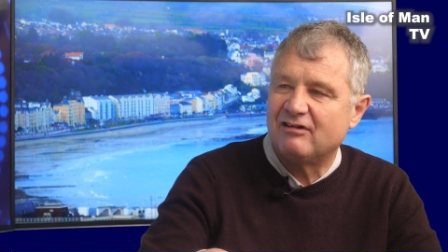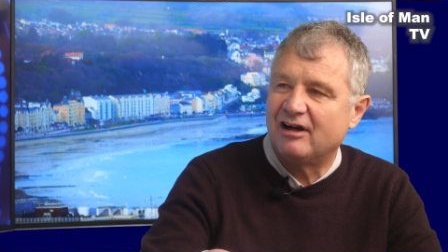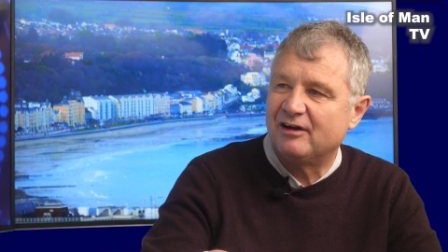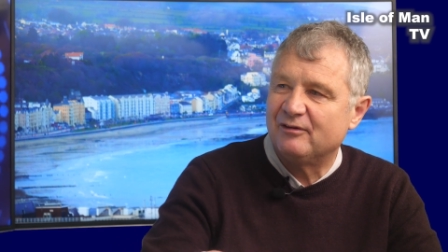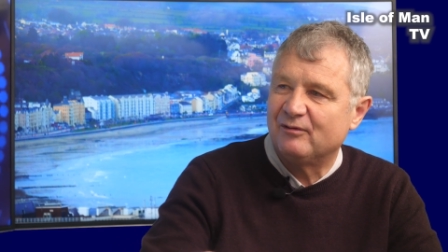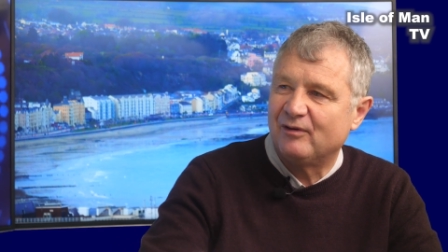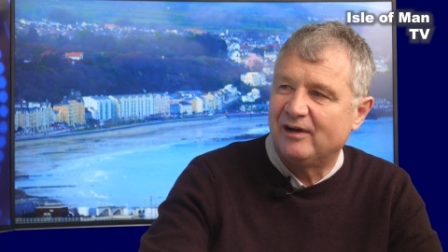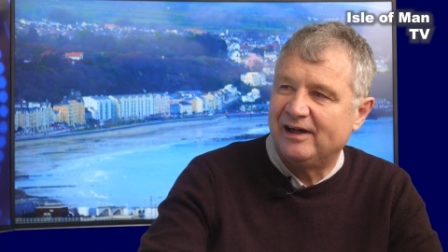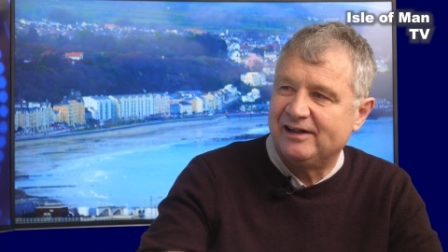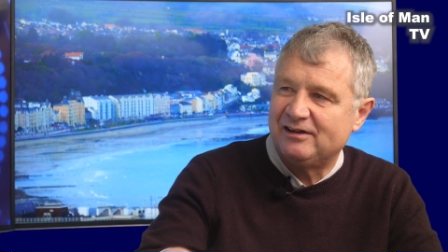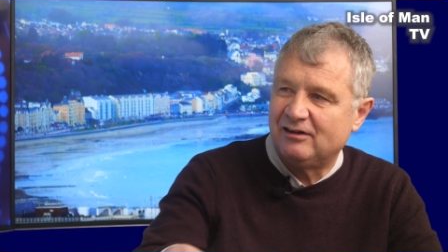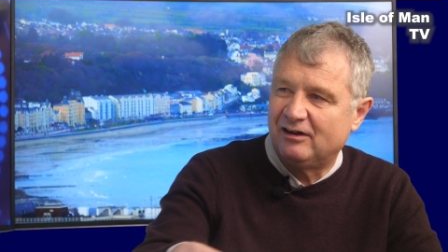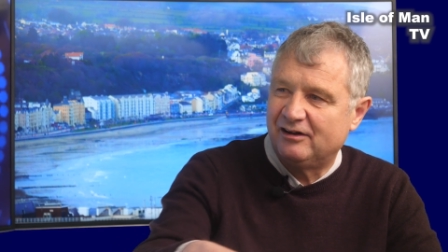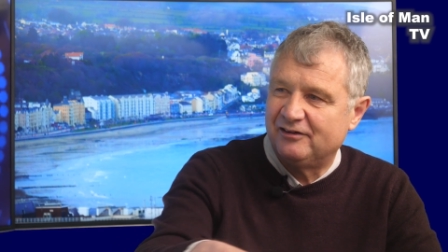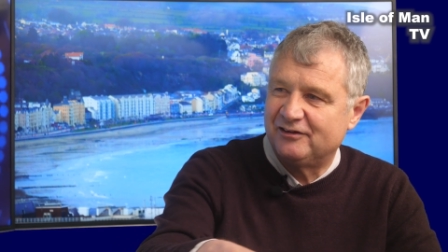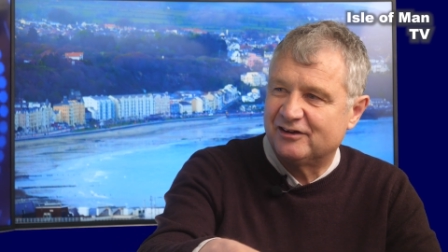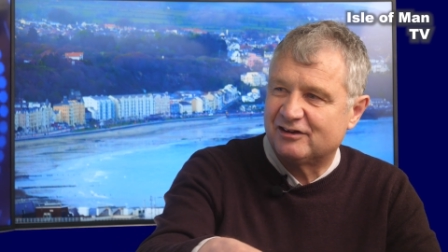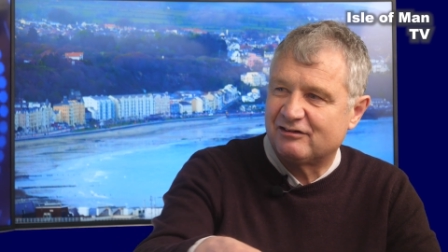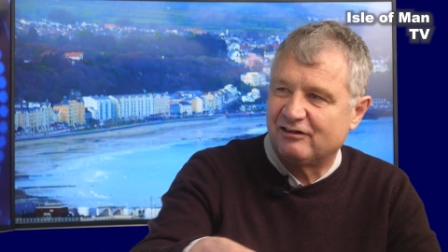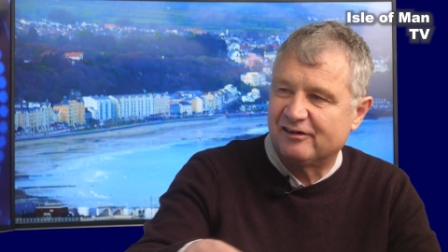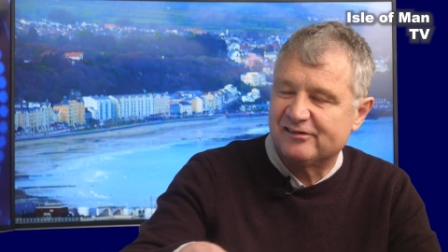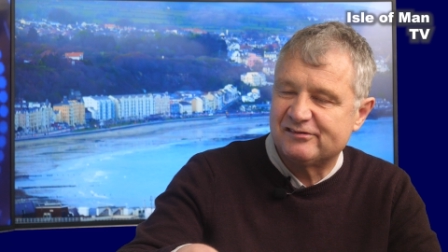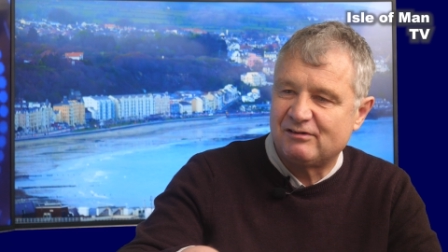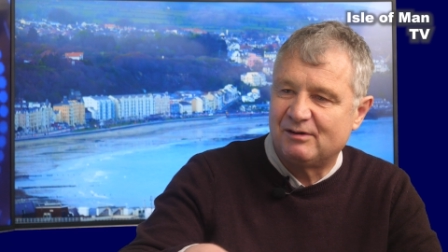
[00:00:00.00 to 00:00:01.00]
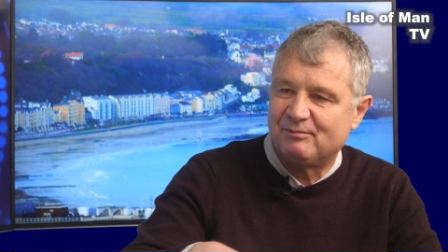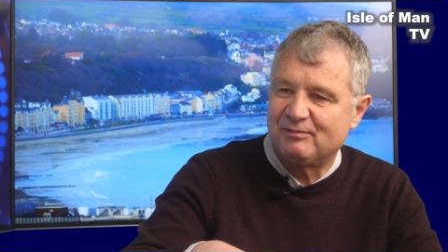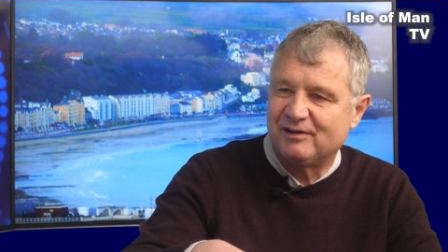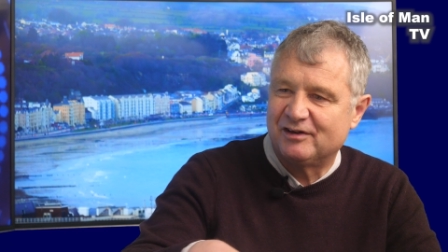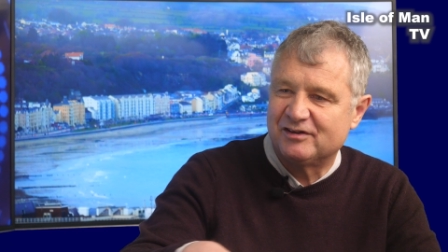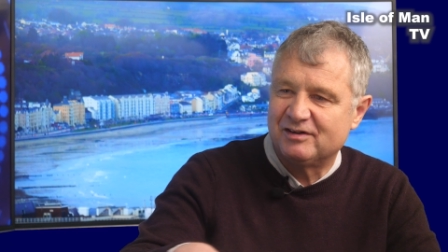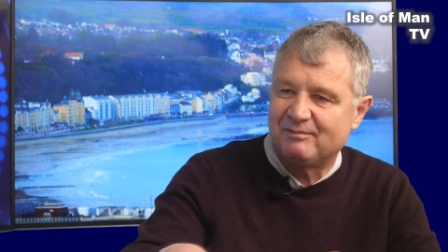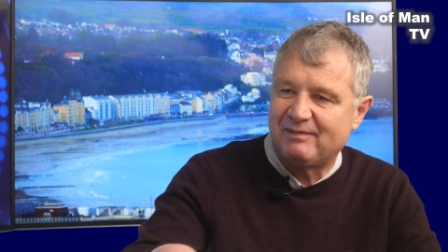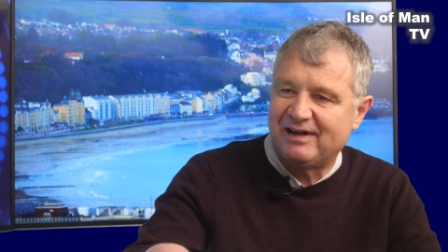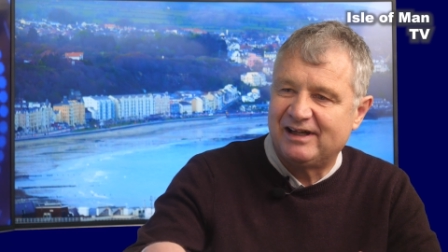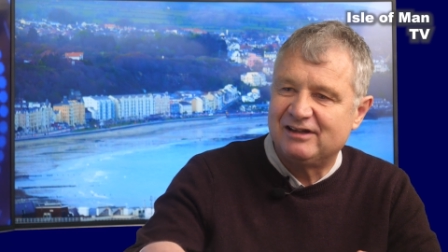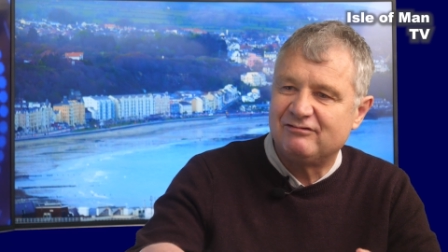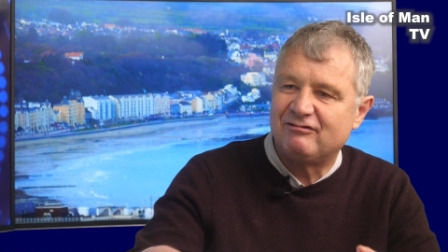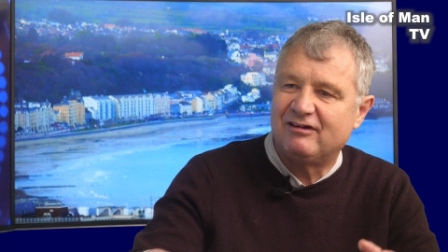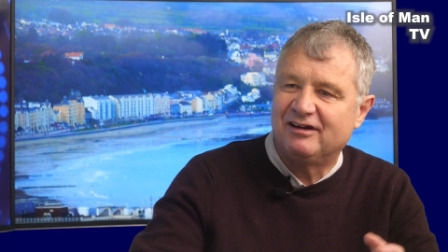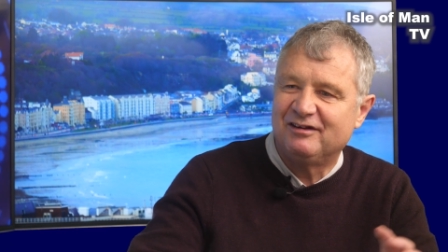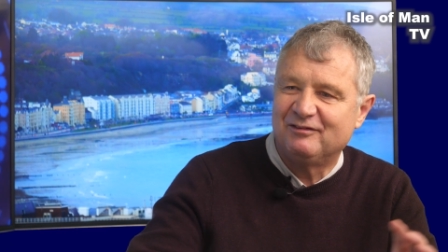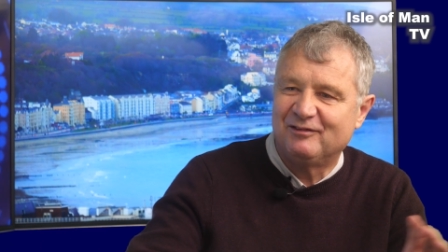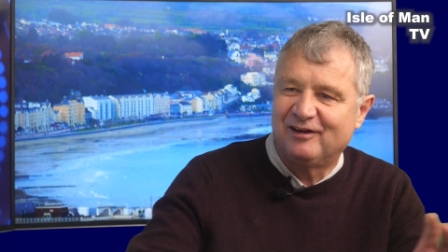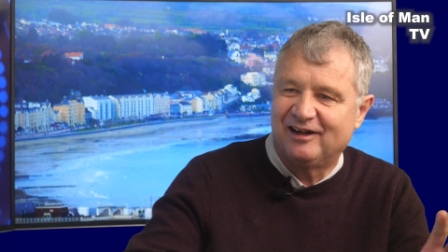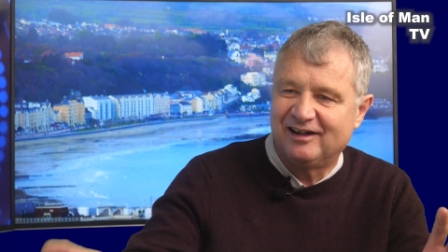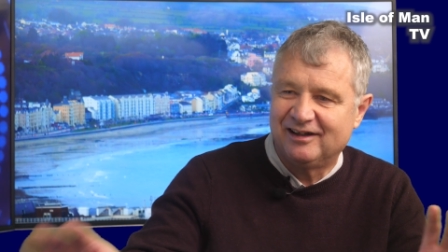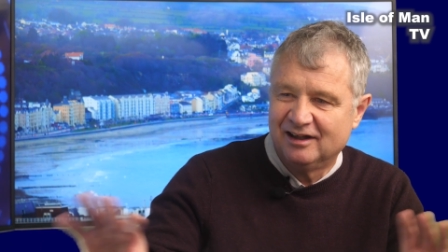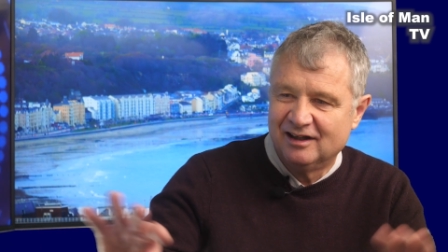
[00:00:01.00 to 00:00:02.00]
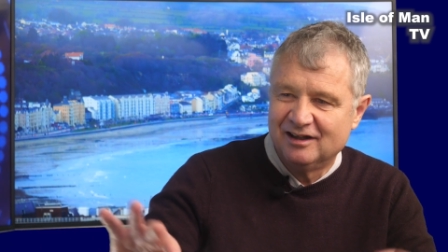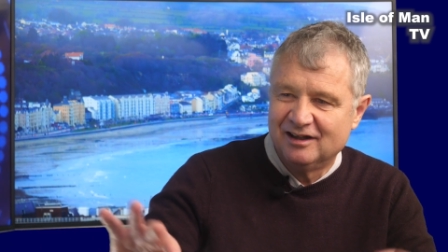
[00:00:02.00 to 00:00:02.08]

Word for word: runway, not on the cross runway. On the main runway,